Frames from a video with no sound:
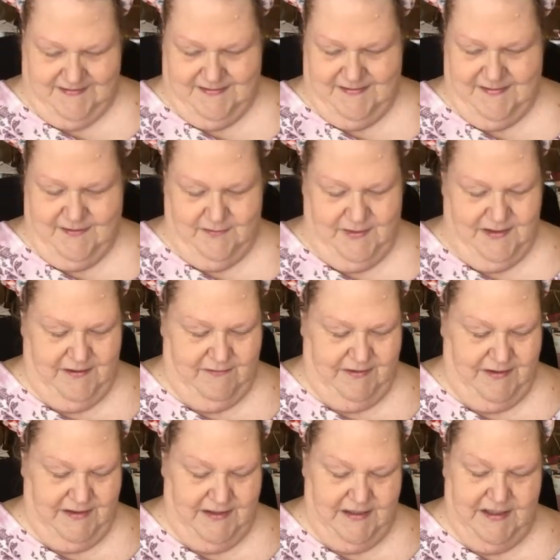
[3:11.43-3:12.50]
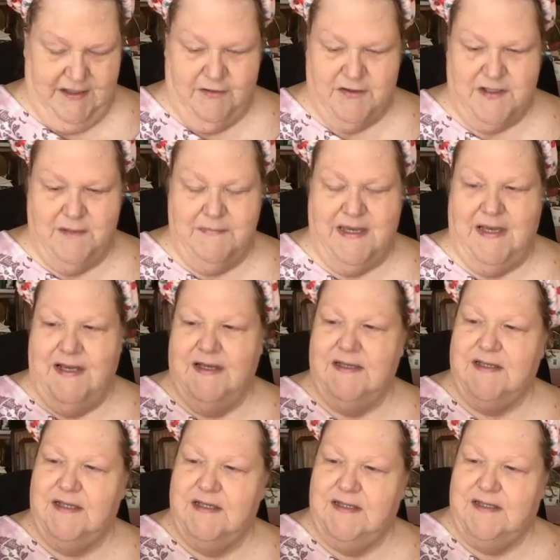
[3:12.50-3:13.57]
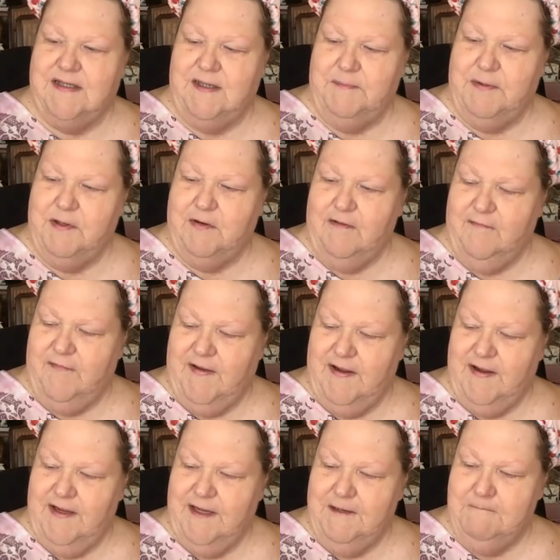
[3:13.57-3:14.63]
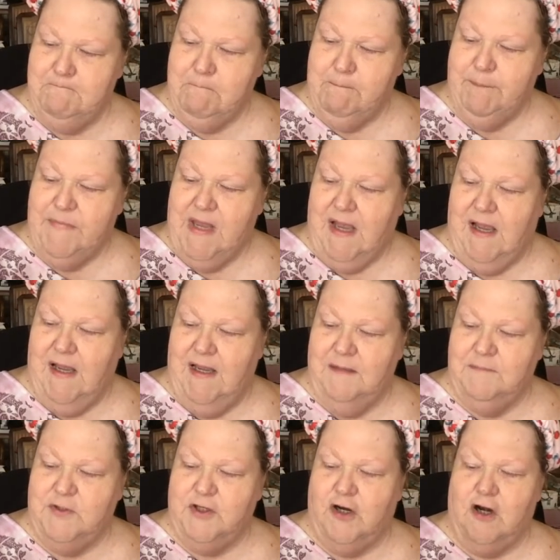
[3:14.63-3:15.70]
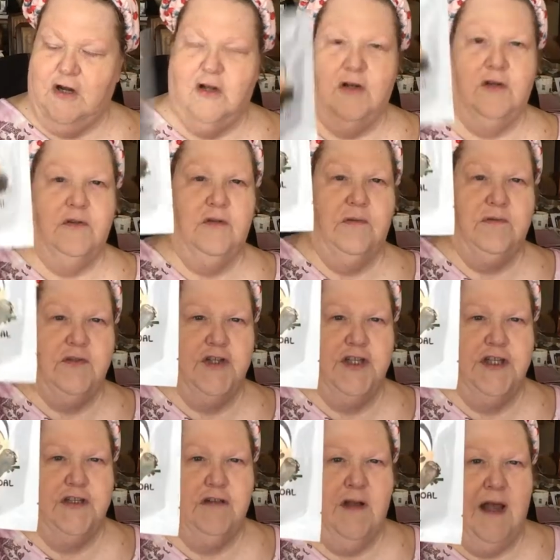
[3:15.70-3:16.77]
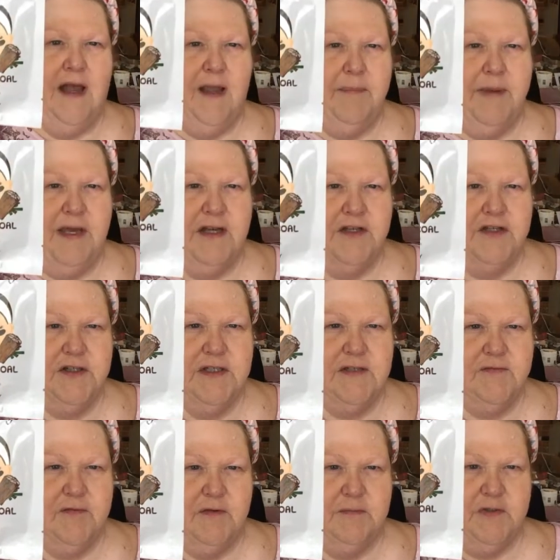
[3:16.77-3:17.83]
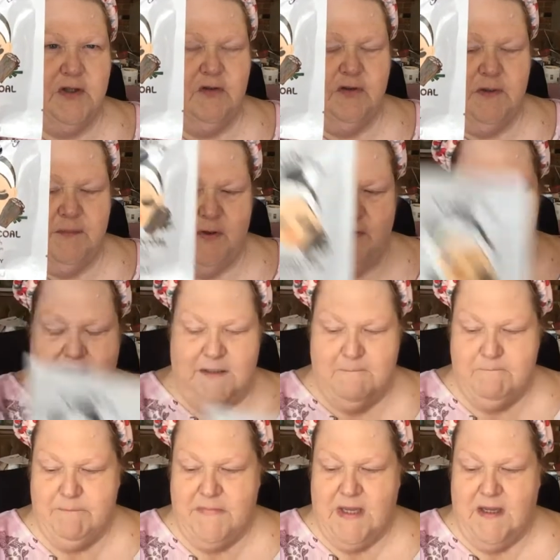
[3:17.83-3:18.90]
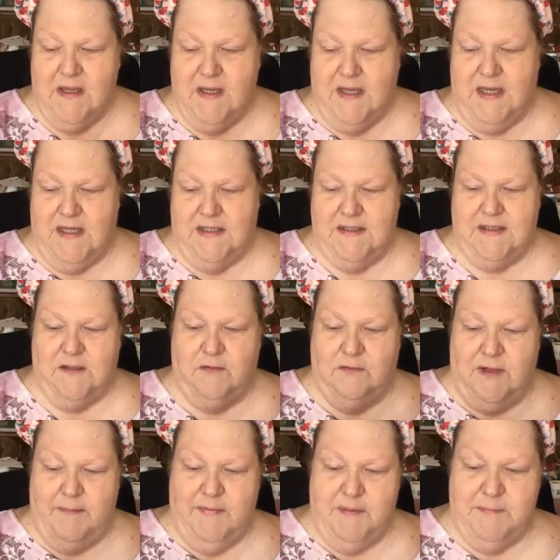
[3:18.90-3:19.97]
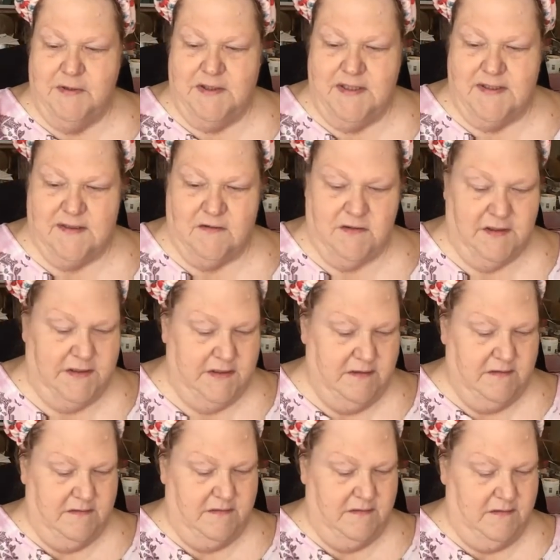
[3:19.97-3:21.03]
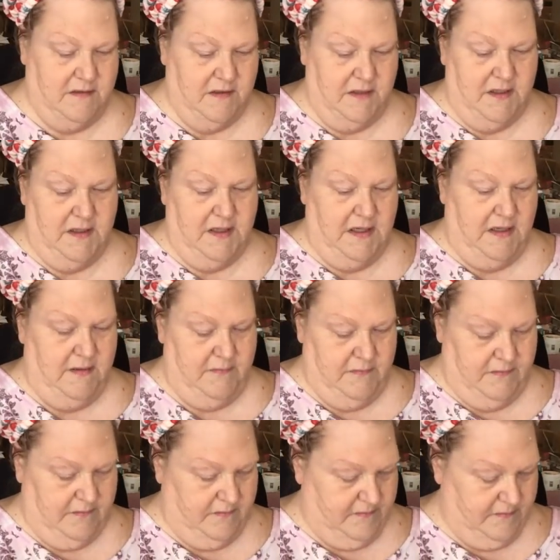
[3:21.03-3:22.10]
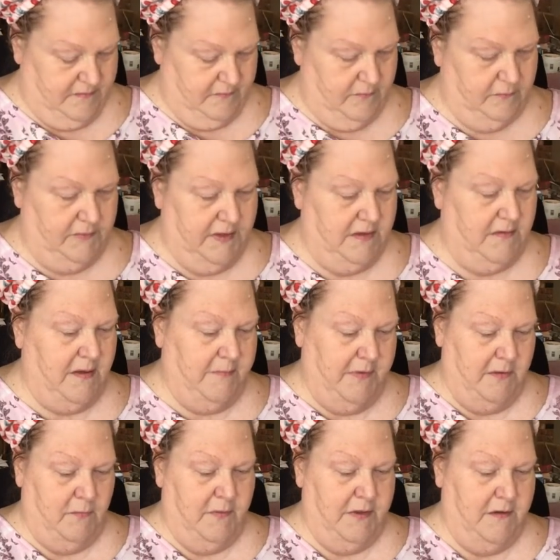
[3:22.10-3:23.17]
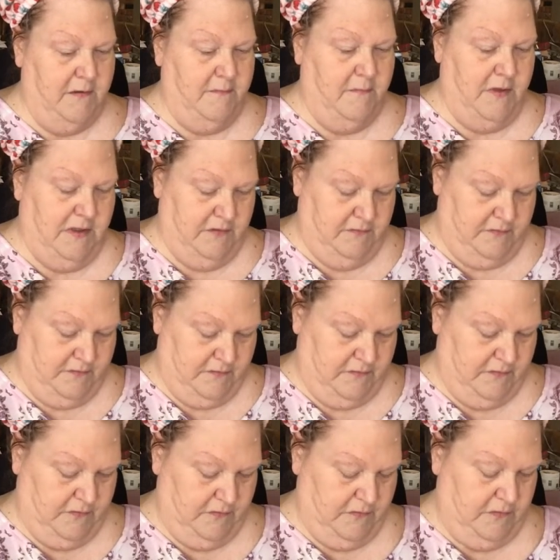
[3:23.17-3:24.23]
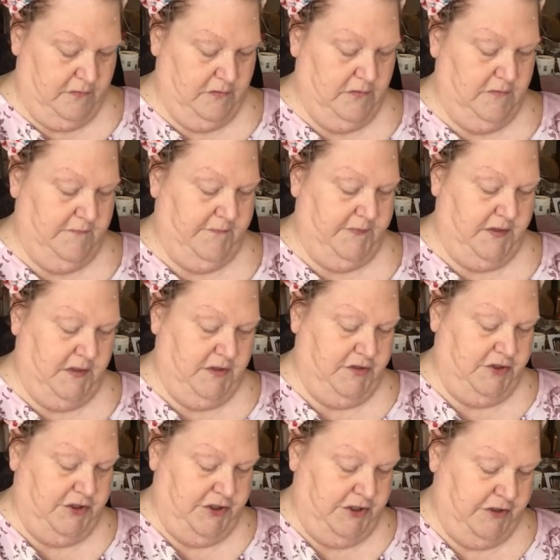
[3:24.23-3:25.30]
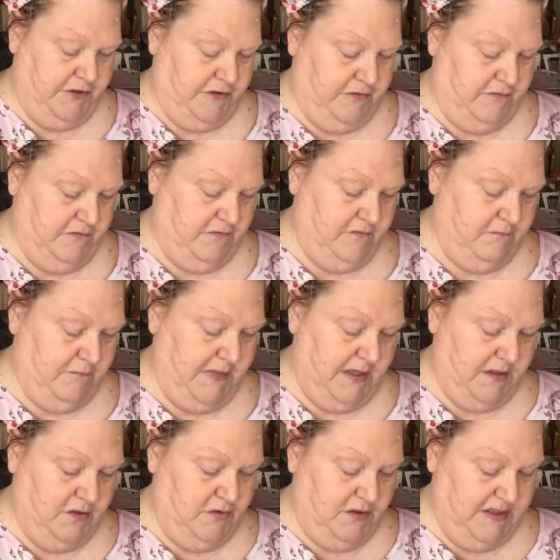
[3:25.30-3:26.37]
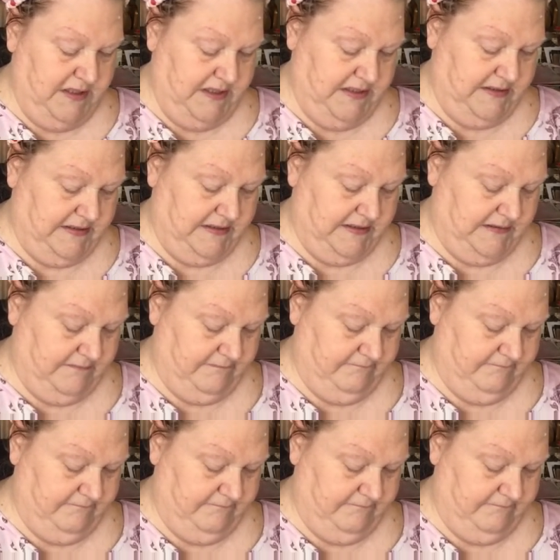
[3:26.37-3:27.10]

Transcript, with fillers: So anyway, and here's the mask. It's the Purifying I'm Charcoal Gel Eye Patches from Tony Moly. And so I'm going to put these on and let, I'm going to wear them while I share my goodies.